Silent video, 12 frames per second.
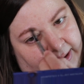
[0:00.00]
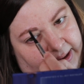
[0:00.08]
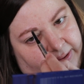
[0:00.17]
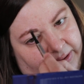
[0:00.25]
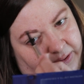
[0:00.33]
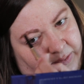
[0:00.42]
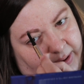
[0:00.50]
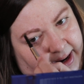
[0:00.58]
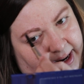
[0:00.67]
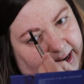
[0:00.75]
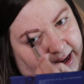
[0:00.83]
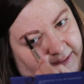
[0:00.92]
don't know
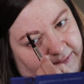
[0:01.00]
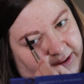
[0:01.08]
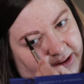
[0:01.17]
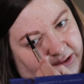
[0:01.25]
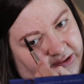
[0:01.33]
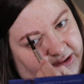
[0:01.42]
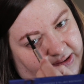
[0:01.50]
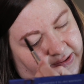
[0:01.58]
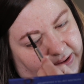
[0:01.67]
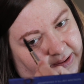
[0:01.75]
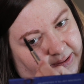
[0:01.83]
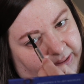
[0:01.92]
why I haven't
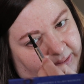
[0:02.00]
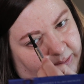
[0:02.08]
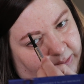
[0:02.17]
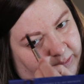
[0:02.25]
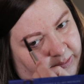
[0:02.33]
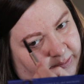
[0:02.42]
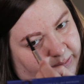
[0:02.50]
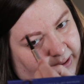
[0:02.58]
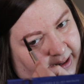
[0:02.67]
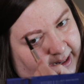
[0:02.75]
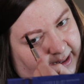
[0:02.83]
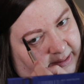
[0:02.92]
just
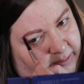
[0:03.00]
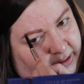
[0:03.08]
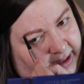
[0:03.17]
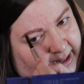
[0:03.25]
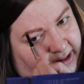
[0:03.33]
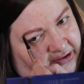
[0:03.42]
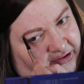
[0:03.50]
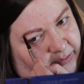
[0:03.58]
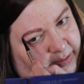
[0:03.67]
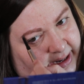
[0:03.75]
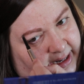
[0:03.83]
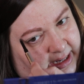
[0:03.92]
bought in a blush,
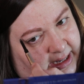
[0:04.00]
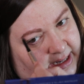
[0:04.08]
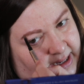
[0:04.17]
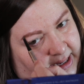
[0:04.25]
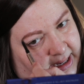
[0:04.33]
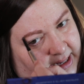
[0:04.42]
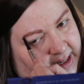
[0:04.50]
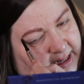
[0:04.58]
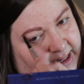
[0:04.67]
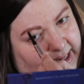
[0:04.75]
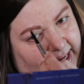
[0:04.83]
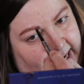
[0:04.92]
but
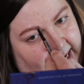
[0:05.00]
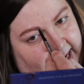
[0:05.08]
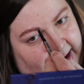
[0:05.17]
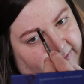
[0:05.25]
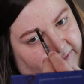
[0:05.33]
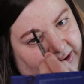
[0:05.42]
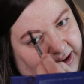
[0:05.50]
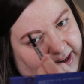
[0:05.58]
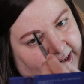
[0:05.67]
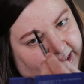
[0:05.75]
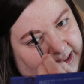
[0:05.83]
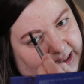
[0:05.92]
I have
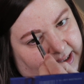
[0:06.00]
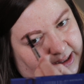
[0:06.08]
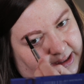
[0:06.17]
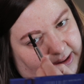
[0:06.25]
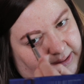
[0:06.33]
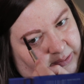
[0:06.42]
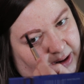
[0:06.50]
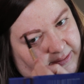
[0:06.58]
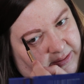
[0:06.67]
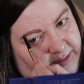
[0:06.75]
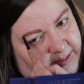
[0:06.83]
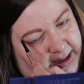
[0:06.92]
not,
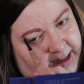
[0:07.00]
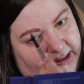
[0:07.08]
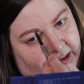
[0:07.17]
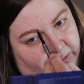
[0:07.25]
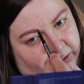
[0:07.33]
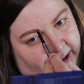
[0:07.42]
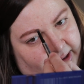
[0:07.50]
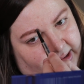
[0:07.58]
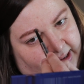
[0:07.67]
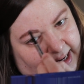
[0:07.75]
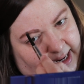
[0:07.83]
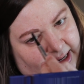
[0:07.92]
probably because of the price
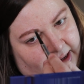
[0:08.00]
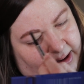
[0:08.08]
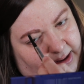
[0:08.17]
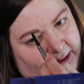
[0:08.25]
tag.